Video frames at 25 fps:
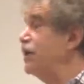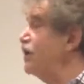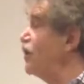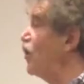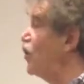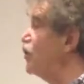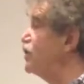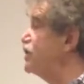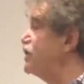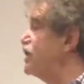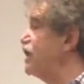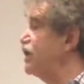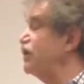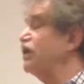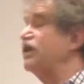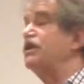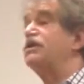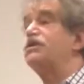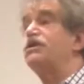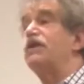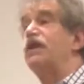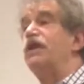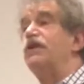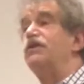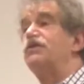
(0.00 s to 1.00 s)
until
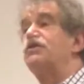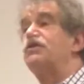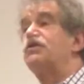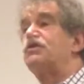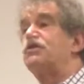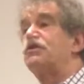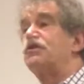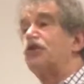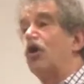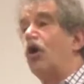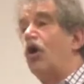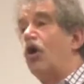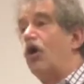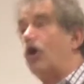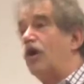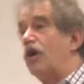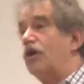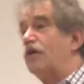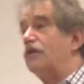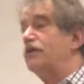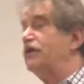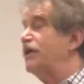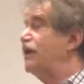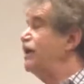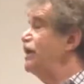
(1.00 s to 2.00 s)
it's
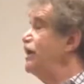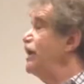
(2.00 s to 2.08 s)
installed